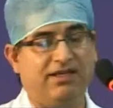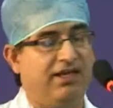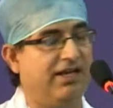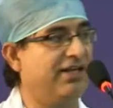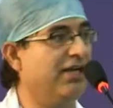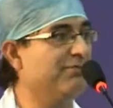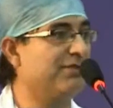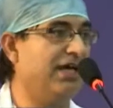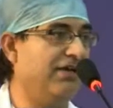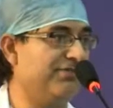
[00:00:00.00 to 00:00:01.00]
At
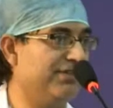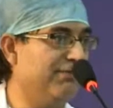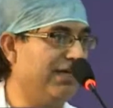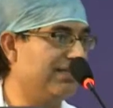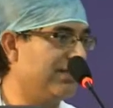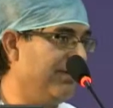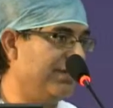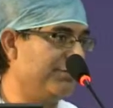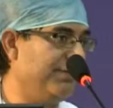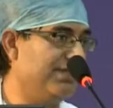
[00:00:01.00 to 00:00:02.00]
times, I have seen myself and
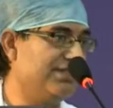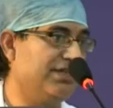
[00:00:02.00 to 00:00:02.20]
experienced